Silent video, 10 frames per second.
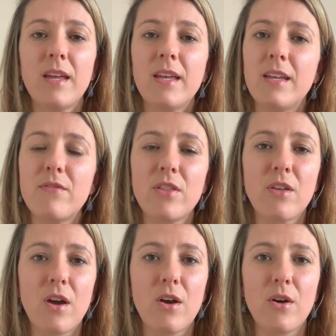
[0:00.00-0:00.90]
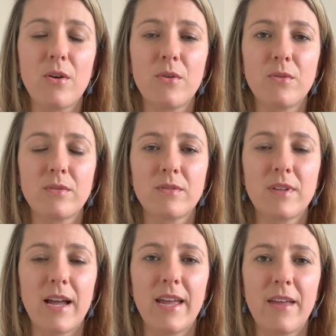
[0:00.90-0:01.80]
Even though
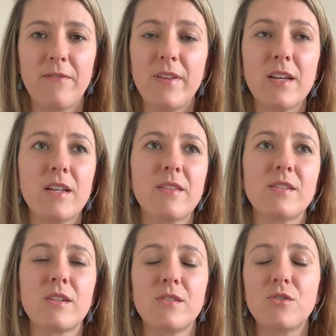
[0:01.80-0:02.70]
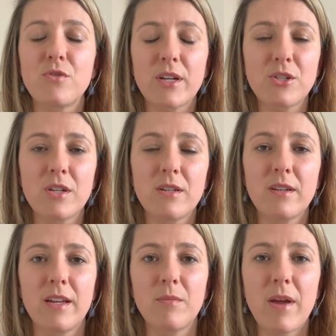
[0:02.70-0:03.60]
I feel this
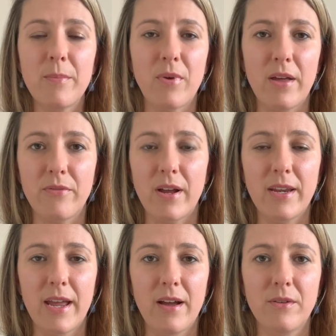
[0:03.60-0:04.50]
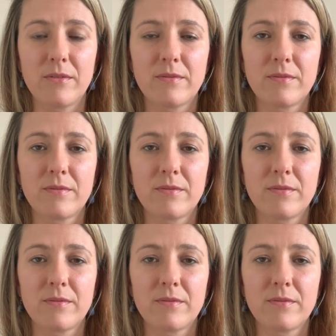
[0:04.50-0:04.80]
constriction in my breath right now,